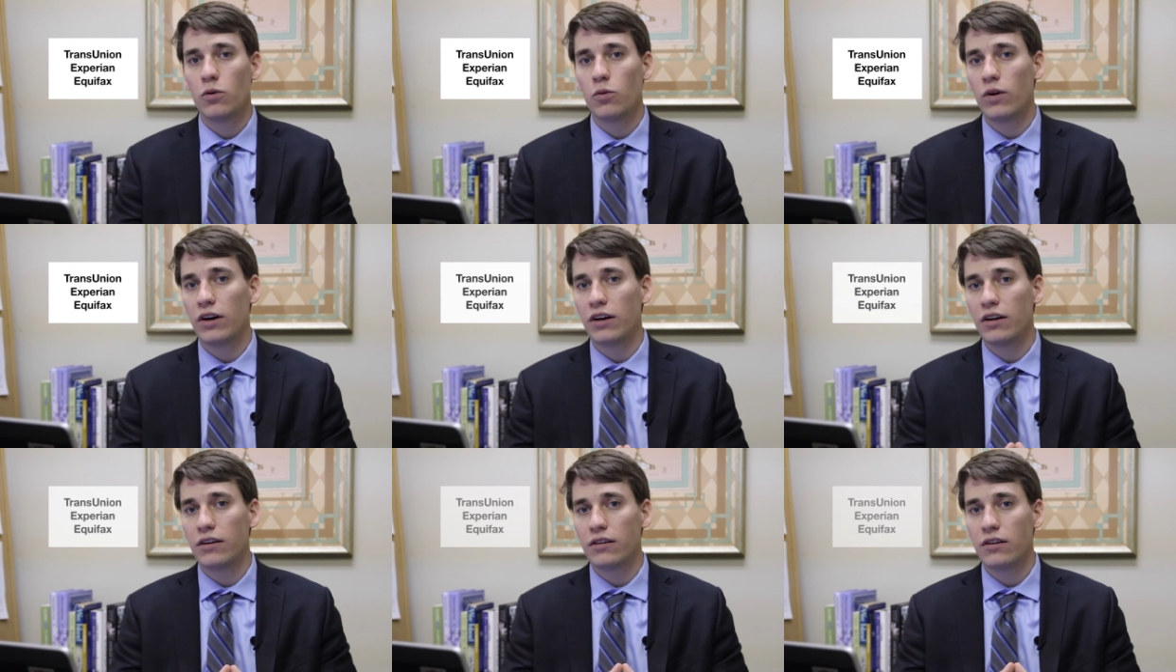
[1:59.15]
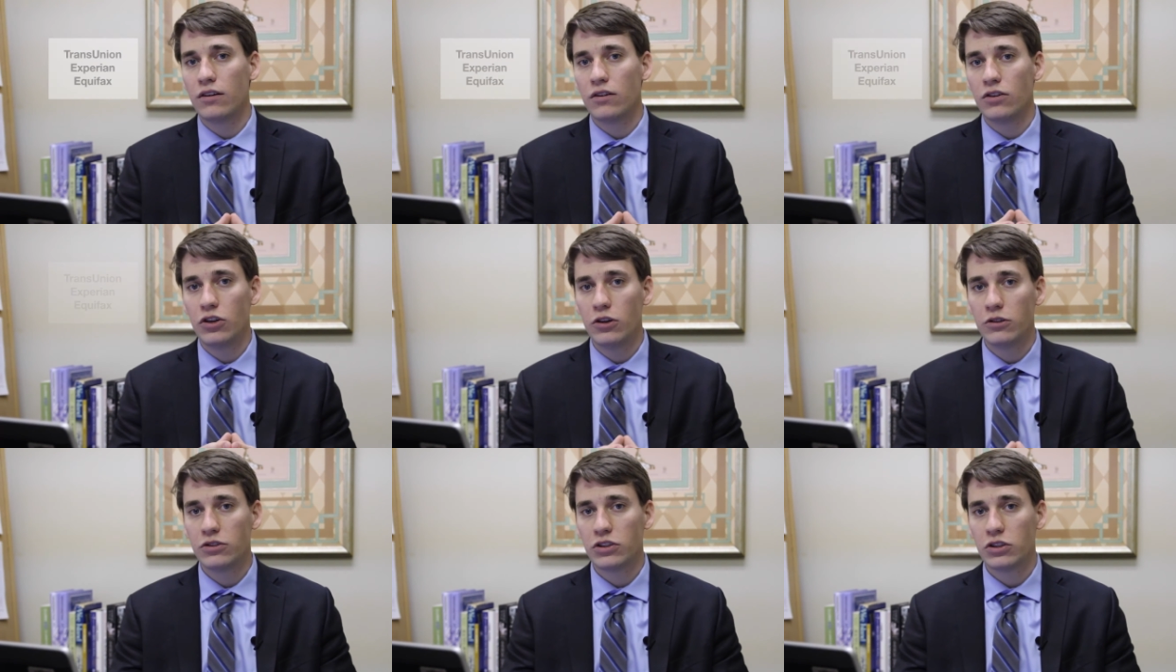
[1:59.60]
When
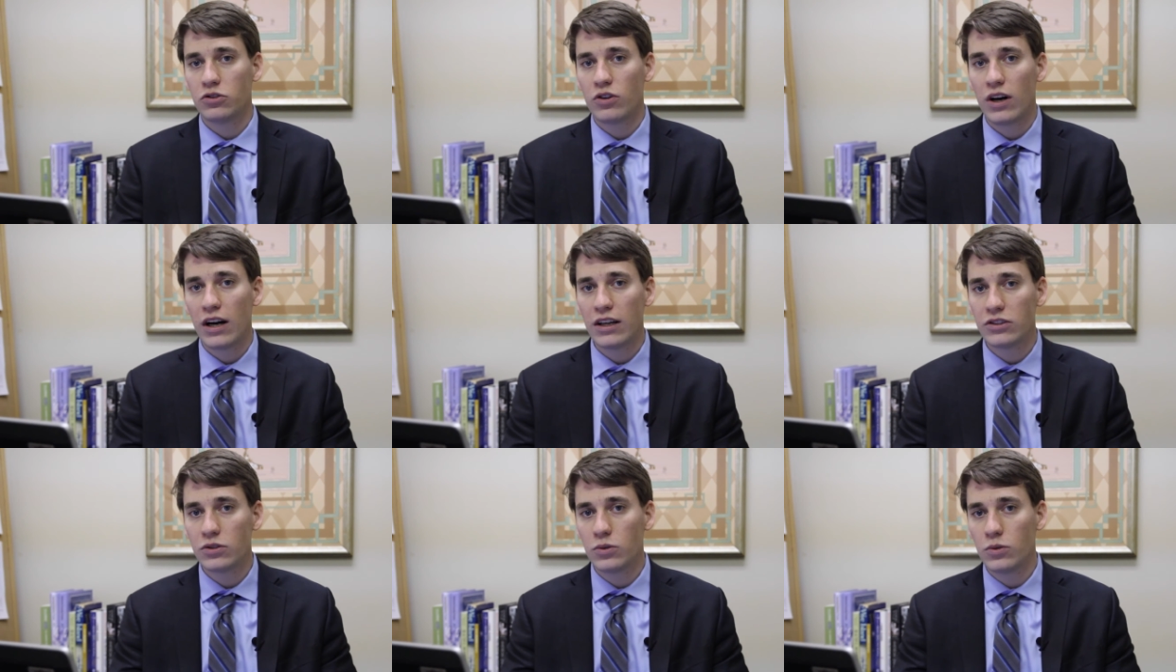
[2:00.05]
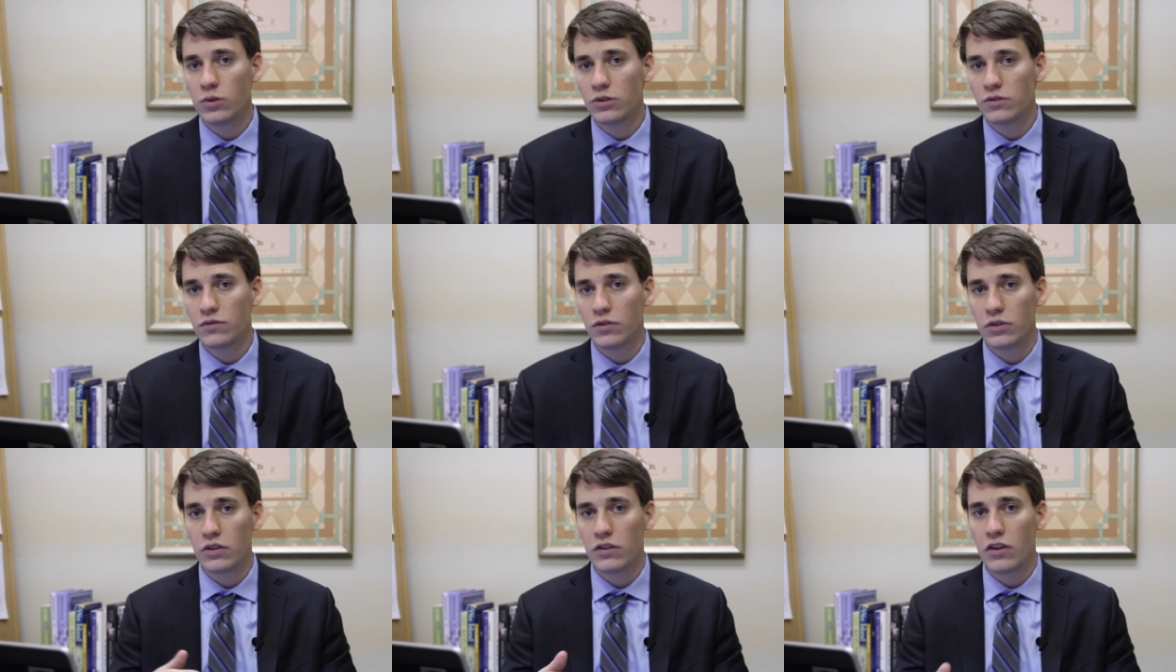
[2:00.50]
using credit
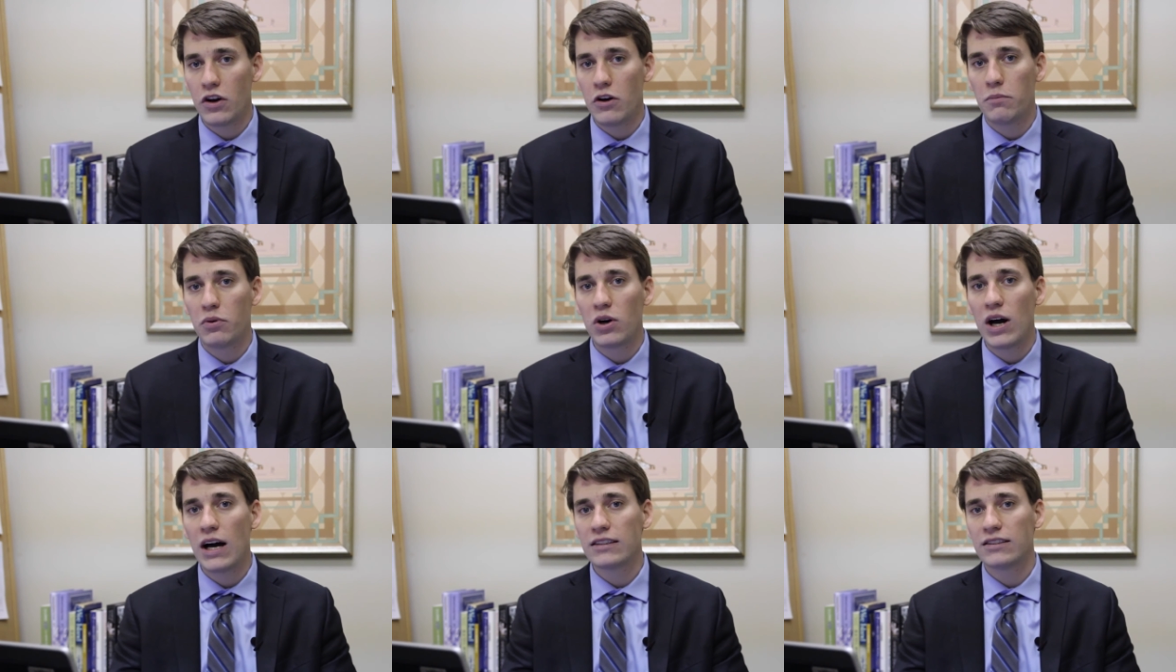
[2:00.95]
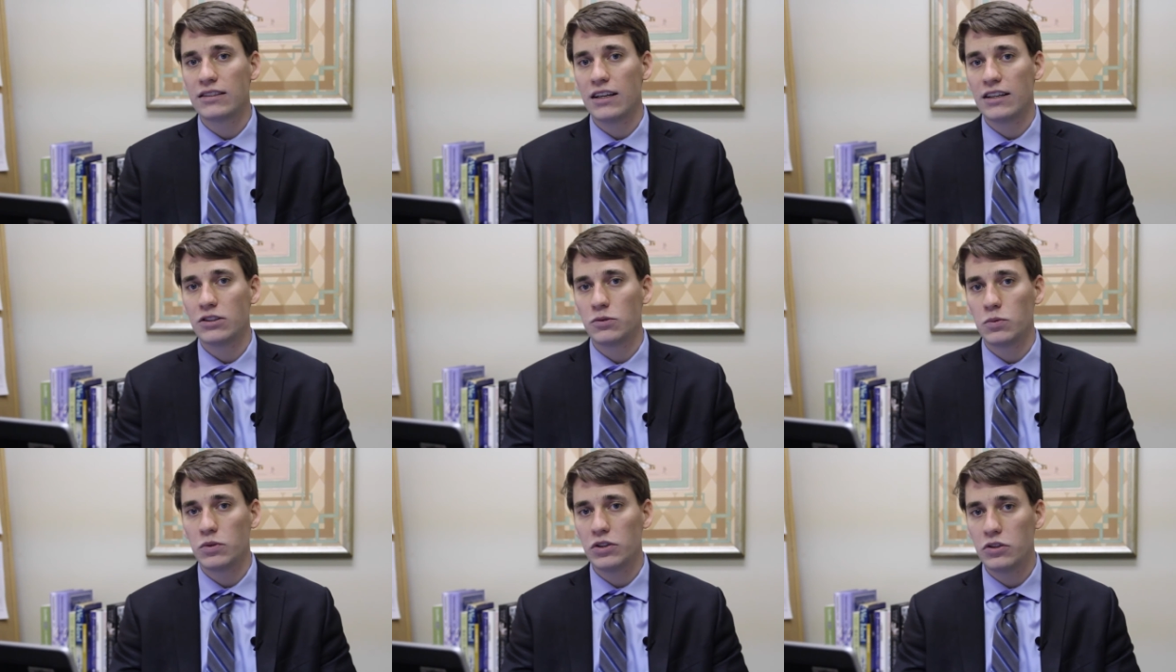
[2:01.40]
scores for the loan
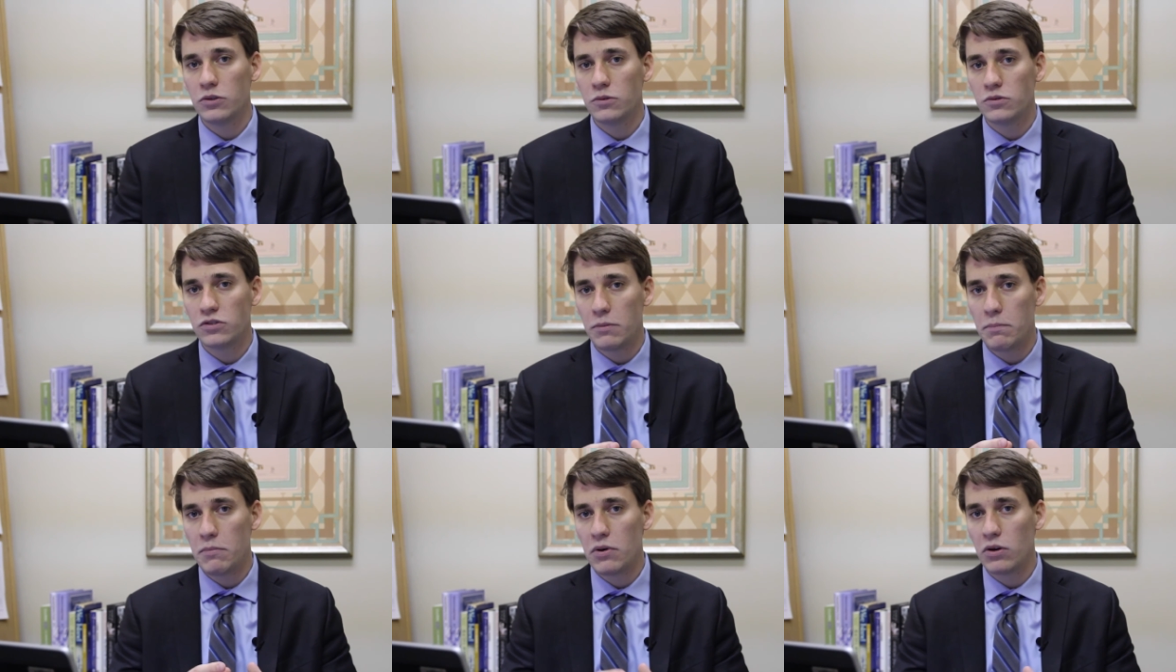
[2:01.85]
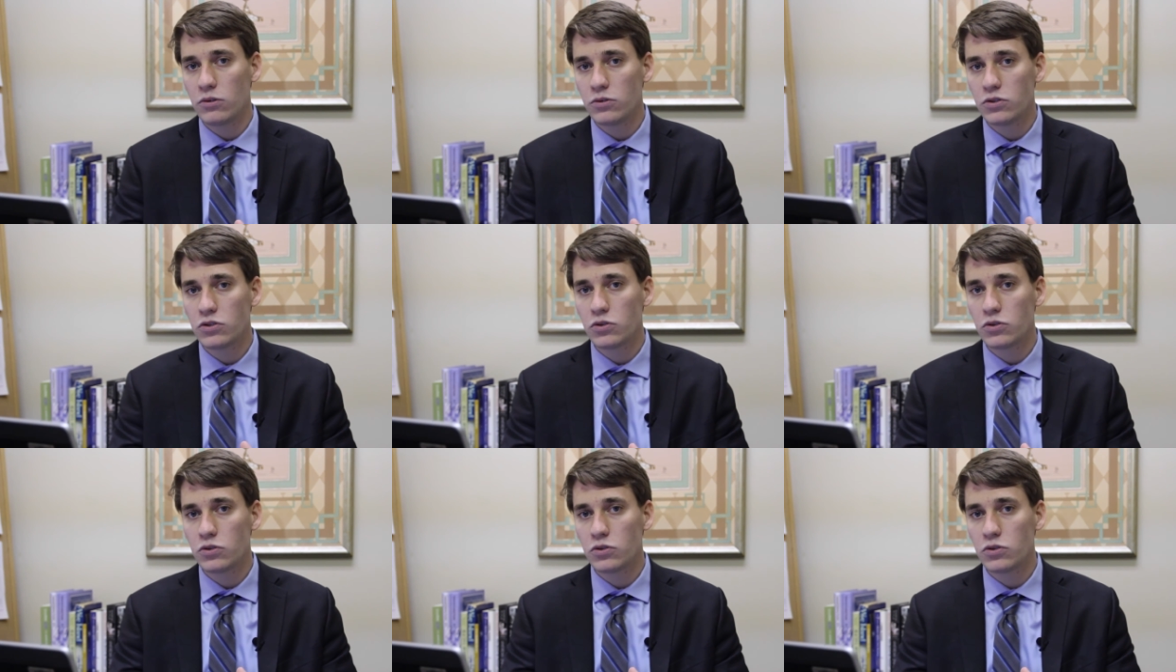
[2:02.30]
process, we use the middle